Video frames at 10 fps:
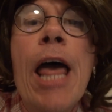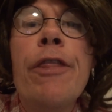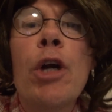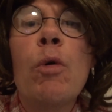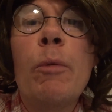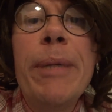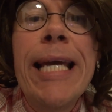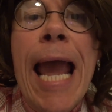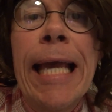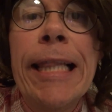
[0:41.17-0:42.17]
there will
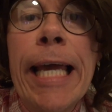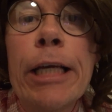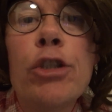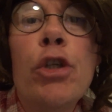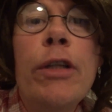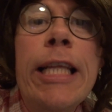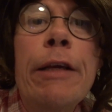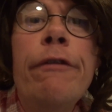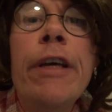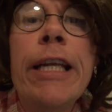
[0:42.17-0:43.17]
be a link to
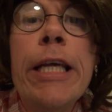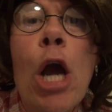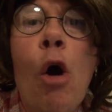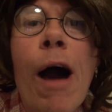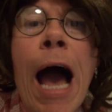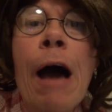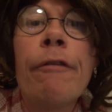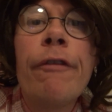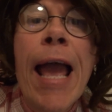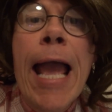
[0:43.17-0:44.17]
the video
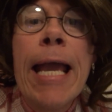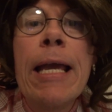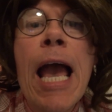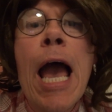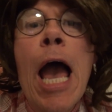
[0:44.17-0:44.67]
of a